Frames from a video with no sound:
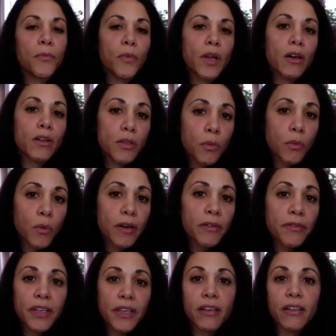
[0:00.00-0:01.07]
We also want to
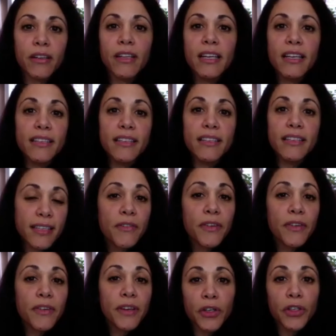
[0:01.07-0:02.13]
feel
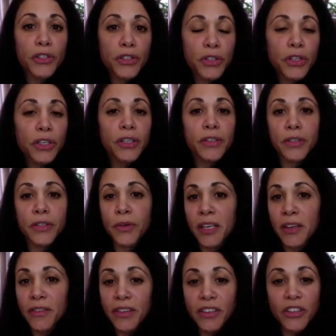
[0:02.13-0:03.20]
safe and understood. So
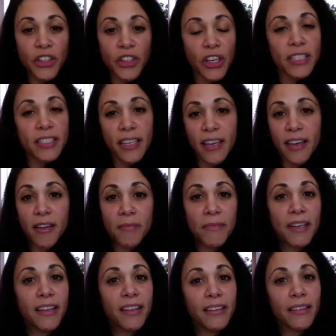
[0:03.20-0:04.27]
even just
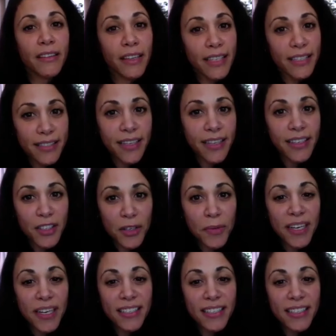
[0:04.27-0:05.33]
him listening to
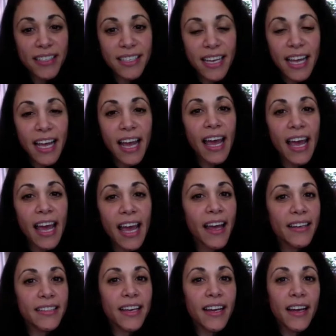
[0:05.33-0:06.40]
us
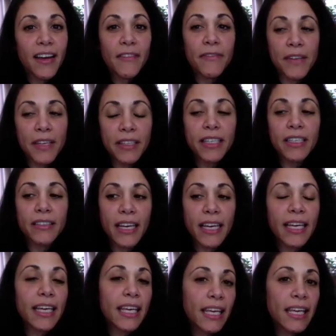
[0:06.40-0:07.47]
and feeling
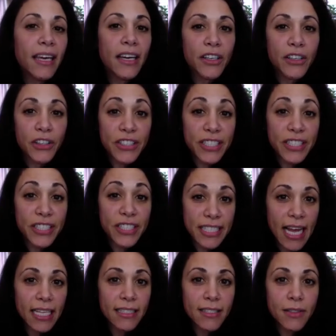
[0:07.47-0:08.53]
like he
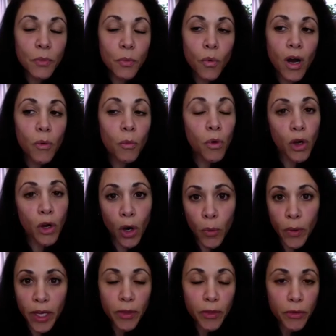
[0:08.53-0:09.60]
understands what we're
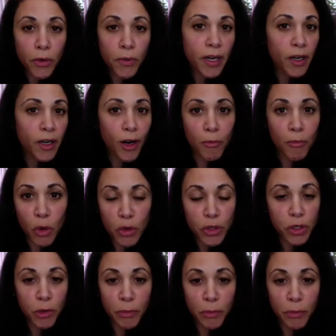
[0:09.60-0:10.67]
going through in our
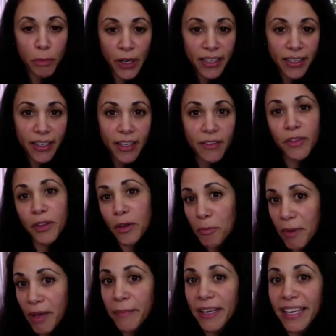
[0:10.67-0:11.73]
emotional body, even
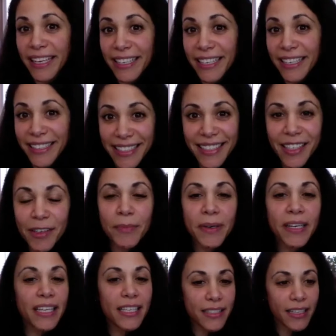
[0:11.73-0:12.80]
though maybe he
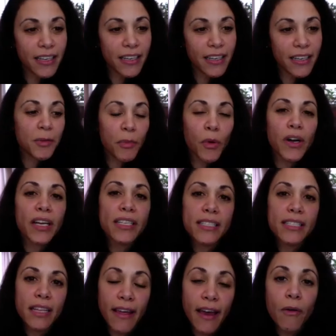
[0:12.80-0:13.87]
doesn't, but he's there to support
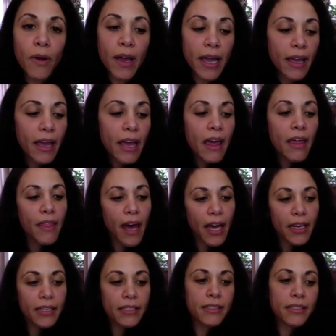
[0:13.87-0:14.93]
us in that way.
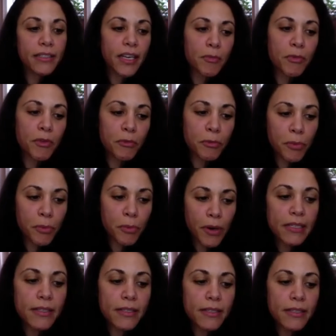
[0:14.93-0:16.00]
That is the type of
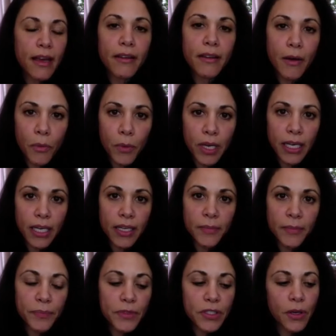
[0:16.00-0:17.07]
praise that we need.